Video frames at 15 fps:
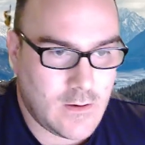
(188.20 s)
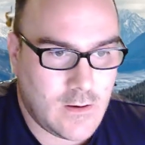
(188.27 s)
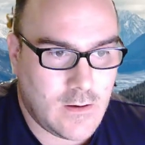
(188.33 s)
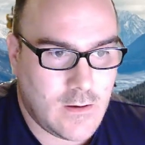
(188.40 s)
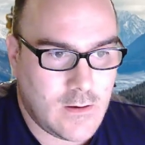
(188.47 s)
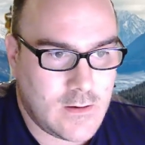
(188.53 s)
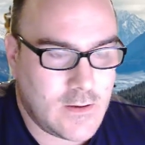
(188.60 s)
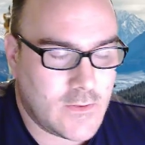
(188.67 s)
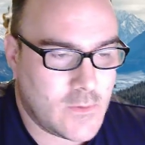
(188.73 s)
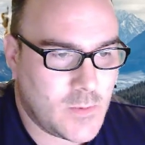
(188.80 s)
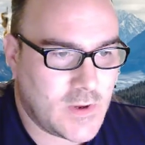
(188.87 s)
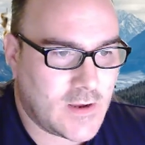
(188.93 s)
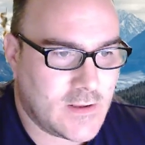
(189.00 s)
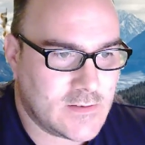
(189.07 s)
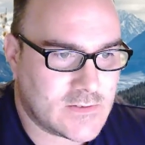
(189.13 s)
another
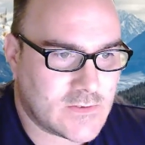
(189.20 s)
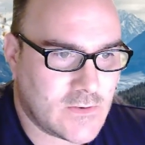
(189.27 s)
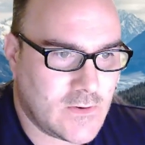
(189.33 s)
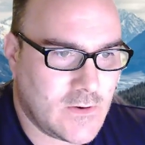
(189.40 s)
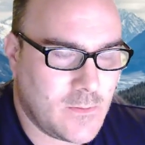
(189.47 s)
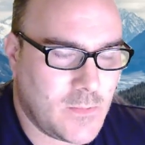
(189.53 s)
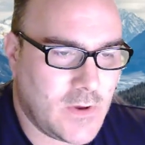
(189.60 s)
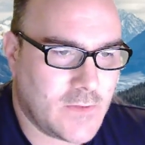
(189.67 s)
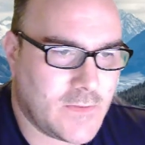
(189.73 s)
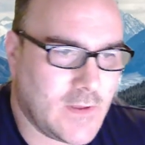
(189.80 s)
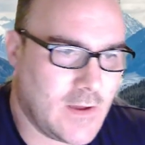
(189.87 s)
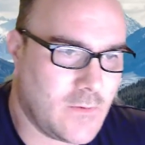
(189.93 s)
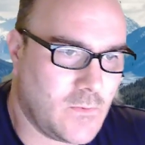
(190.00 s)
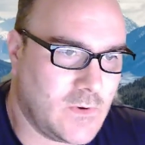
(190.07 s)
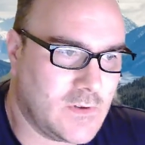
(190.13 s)
big concern about
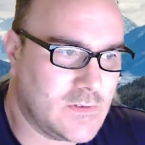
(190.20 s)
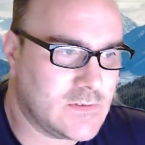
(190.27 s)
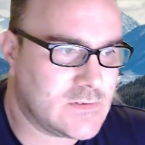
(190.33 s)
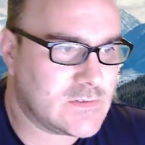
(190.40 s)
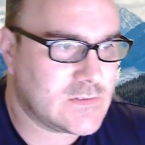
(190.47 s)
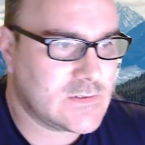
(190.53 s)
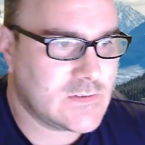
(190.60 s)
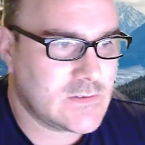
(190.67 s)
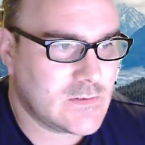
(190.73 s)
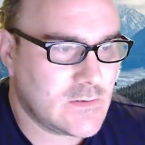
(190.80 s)
that was